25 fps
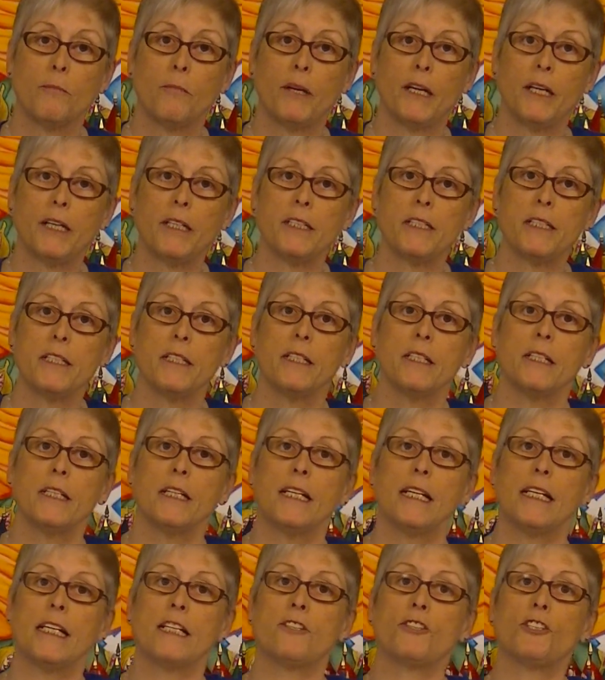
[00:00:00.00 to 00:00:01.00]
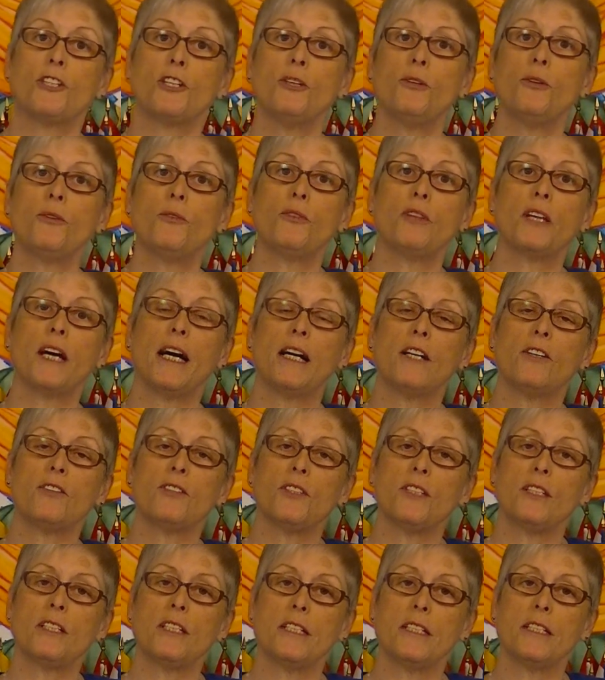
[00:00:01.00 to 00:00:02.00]
But in
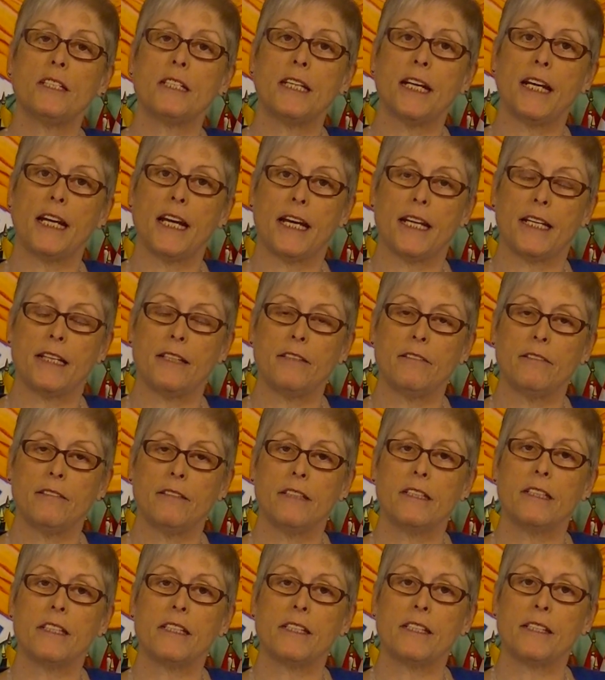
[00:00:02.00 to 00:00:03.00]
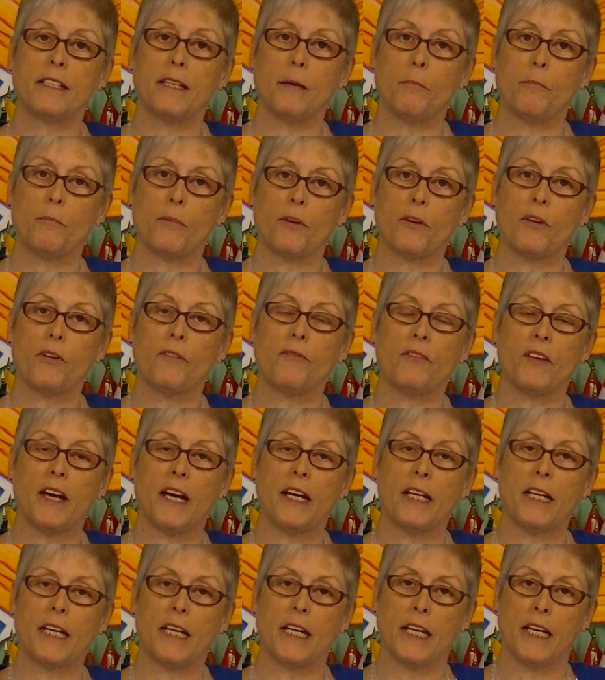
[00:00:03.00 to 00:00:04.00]
2010, in December of
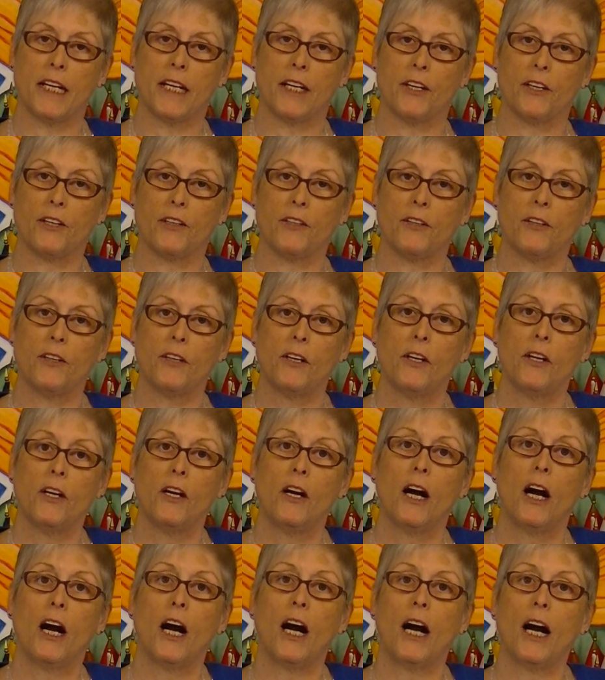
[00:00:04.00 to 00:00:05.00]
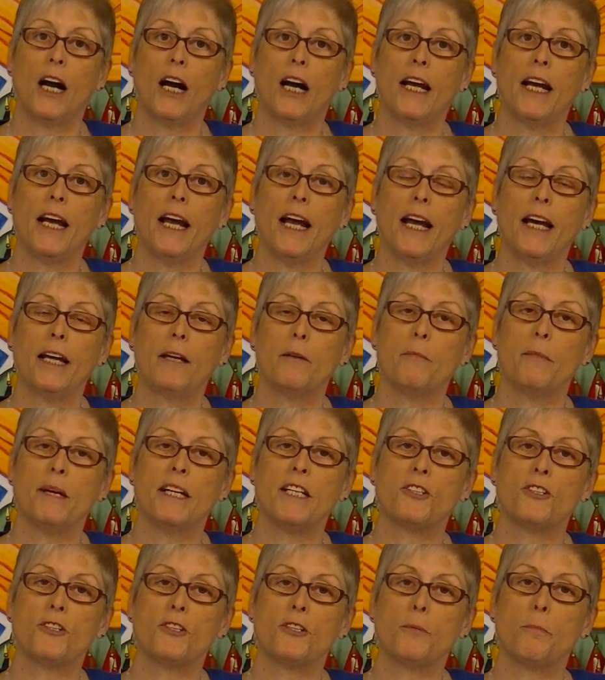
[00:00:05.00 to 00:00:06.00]
that year, I had a
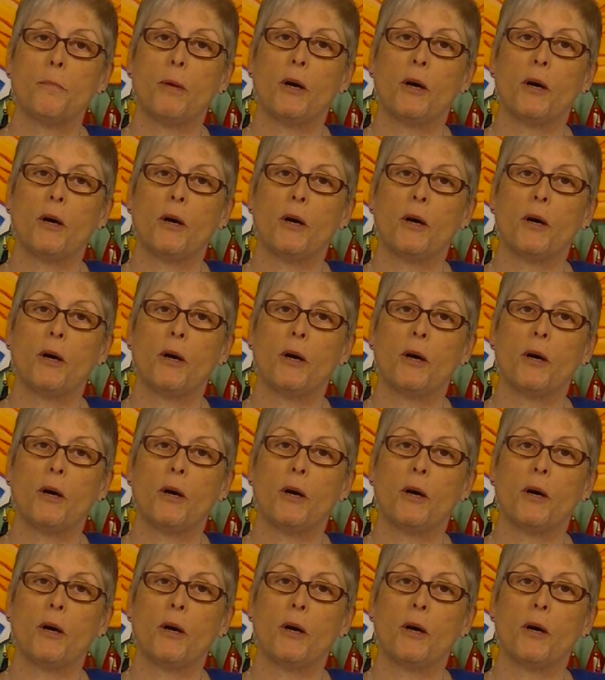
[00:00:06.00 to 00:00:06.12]
major